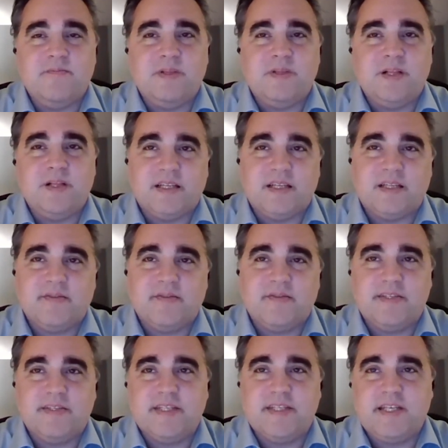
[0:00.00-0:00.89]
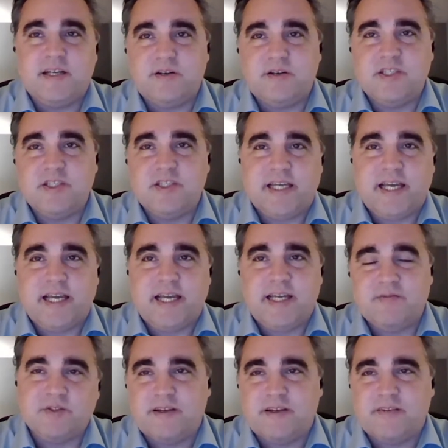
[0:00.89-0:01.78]
intelligence agent which we all do now kind
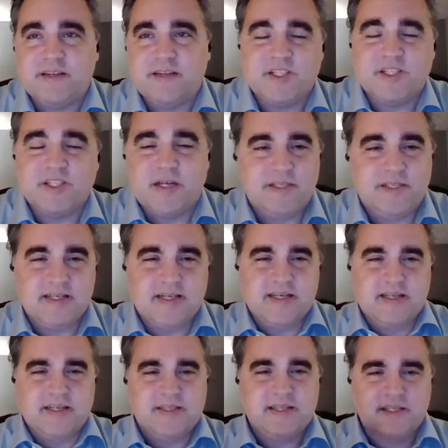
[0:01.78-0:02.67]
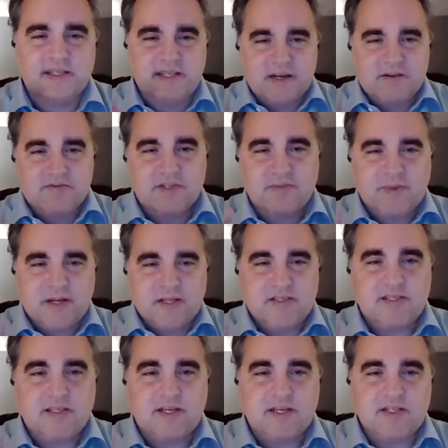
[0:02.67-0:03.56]
of like chat gpt it kind of sits there and
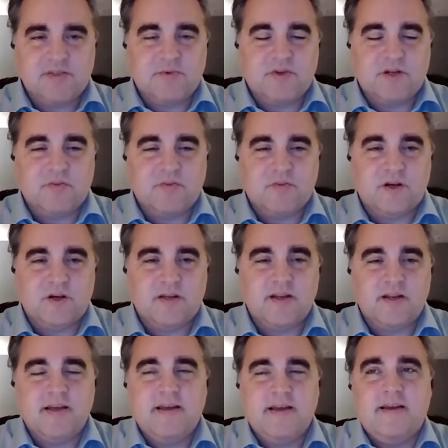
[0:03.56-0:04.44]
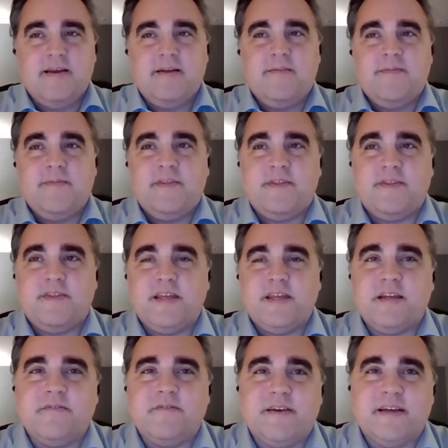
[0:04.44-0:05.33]
responds to us one-on-one
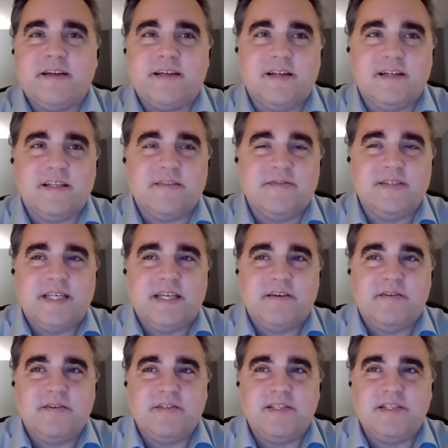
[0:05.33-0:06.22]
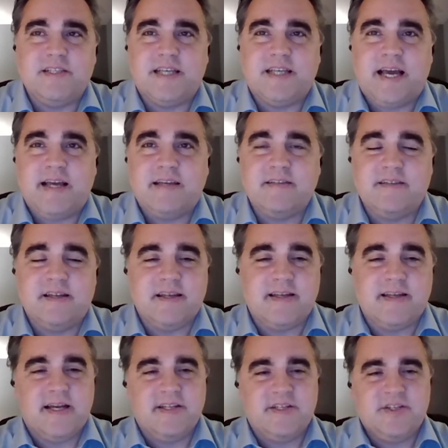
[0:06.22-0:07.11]
think of collective intelligence as
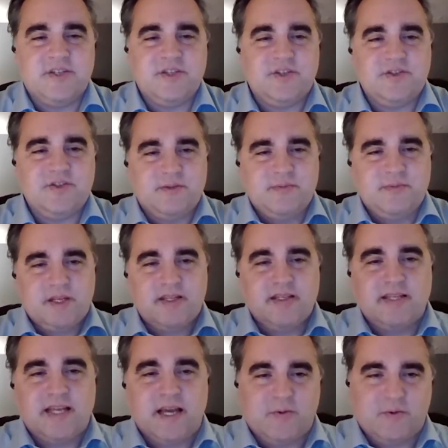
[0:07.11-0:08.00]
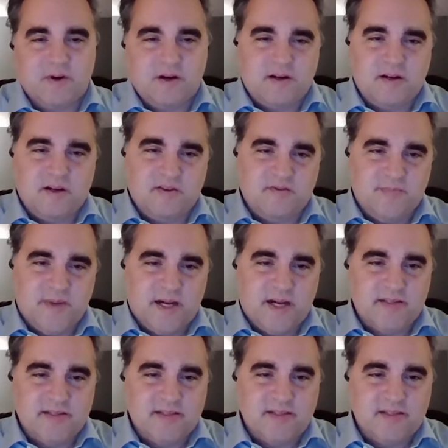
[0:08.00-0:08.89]
like a distributed network of
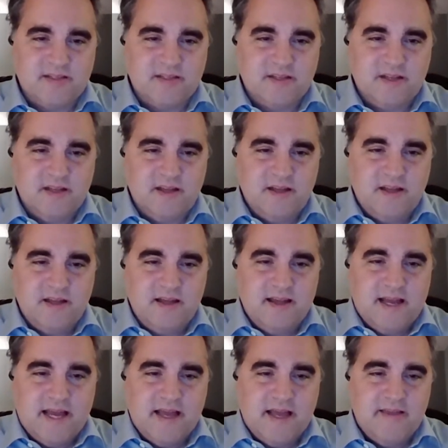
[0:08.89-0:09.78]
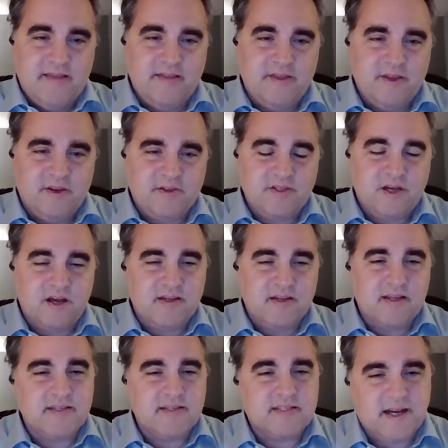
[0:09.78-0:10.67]
bots and they're
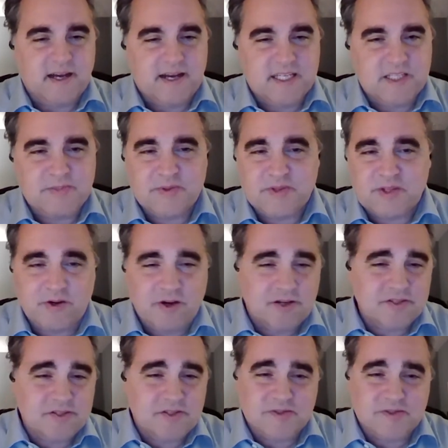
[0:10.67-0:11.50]
talking to us but they're